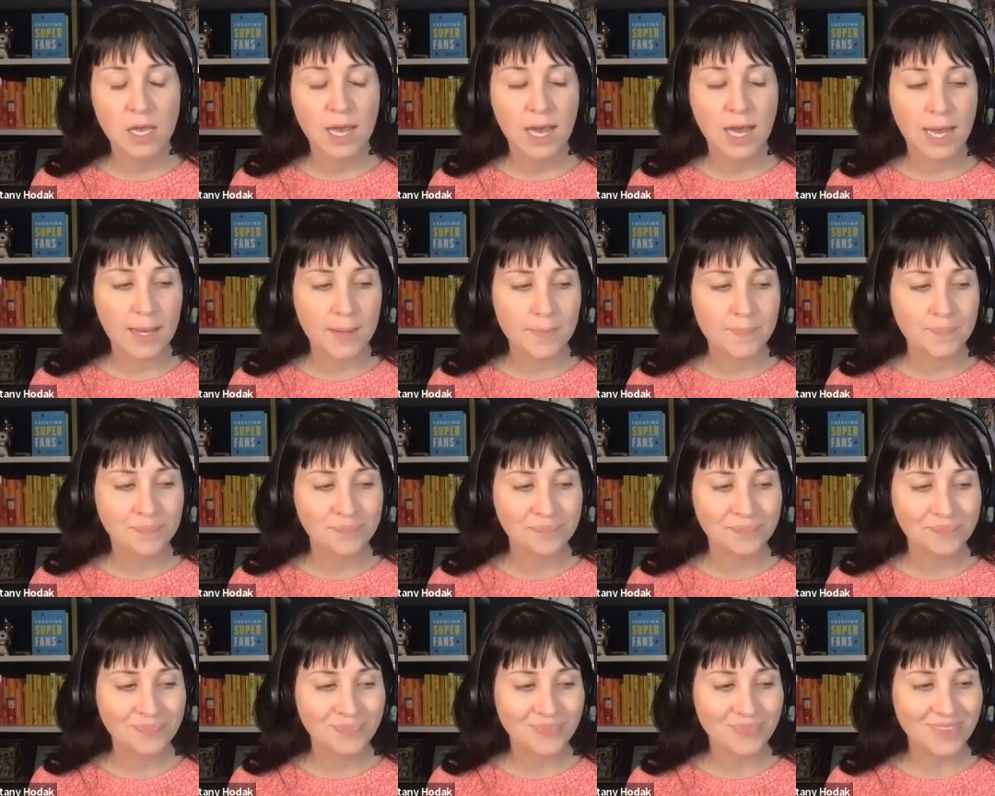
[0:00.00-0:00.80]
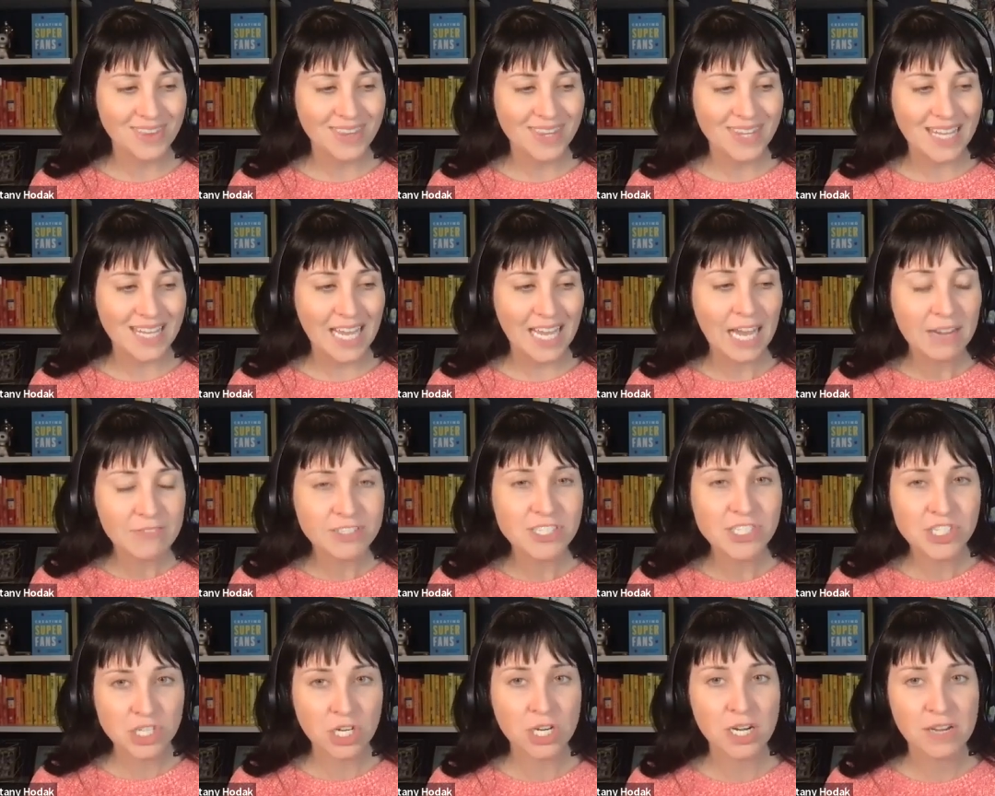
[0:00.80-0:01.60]

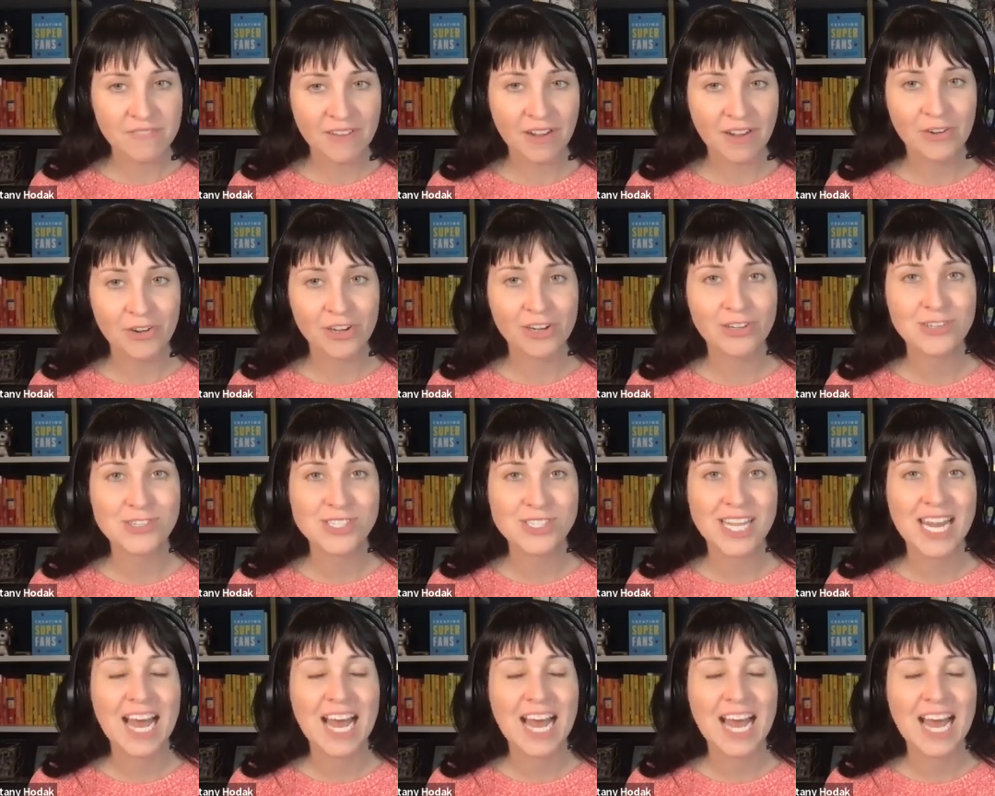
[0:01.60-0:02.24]
Every startup founder knows